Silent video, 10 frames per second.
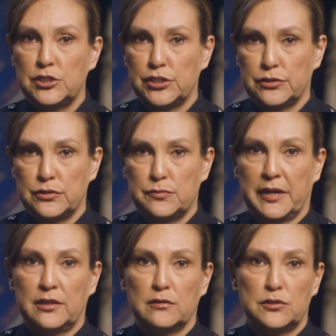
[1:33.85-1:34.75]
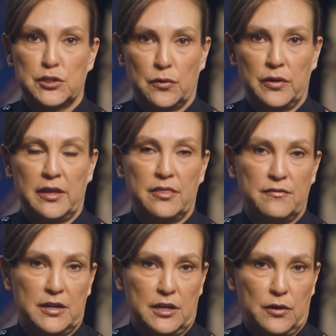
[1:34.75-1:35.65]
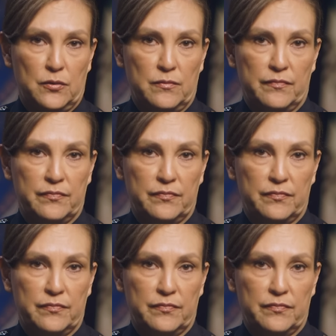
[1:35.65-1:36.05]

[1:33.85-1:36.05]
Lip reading: used by those shown in the video.